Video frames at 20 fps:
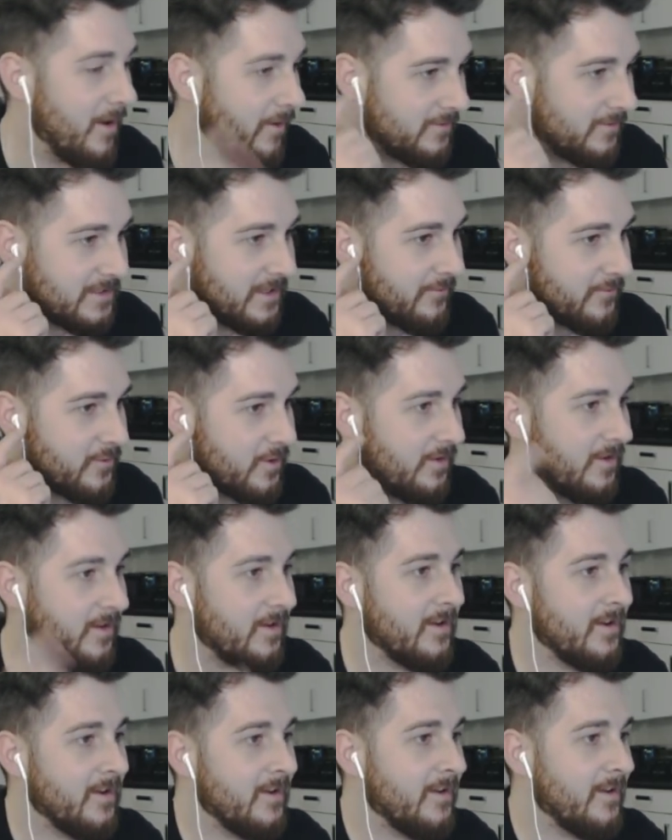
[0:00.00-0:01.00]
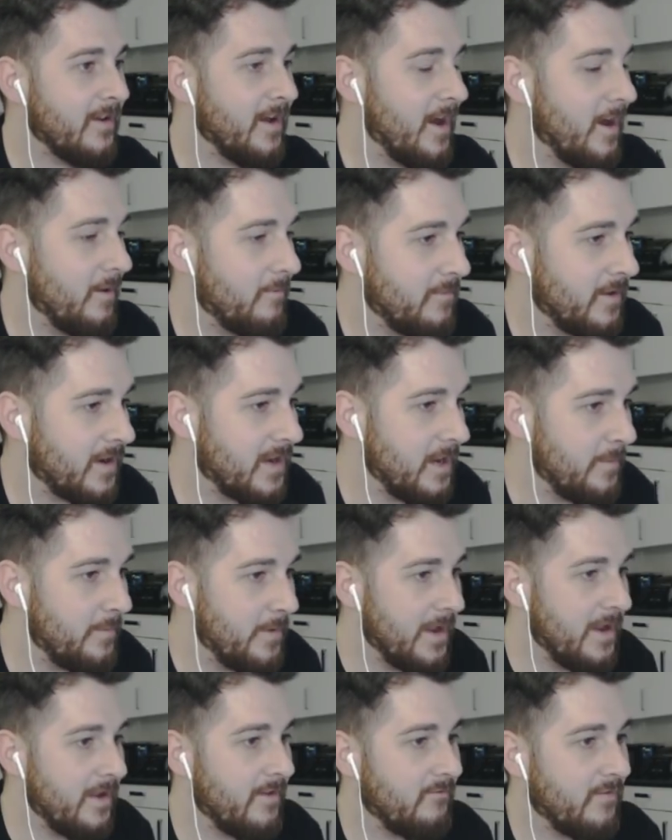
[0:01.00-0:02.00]
obviously I've got um, the clip
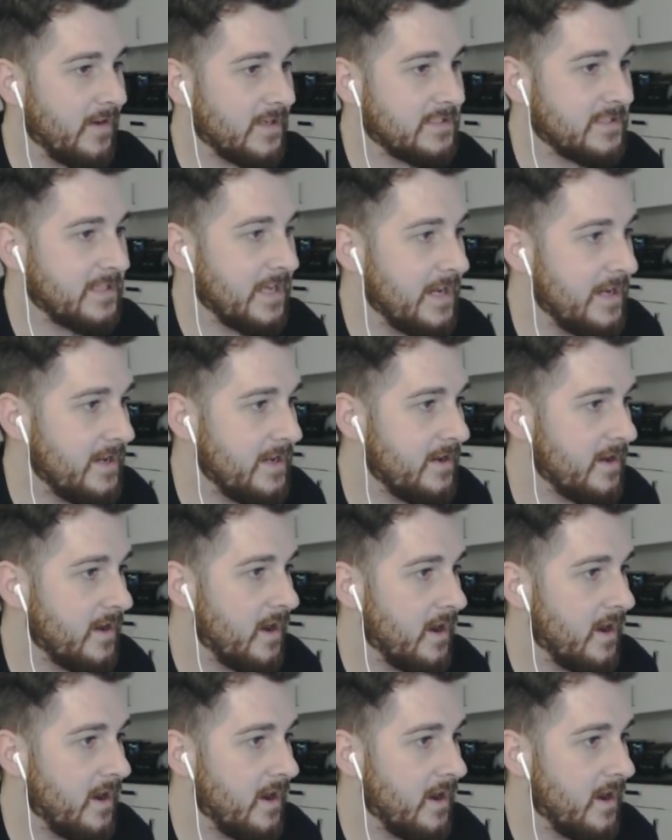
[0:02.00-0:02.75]
here. Let's see.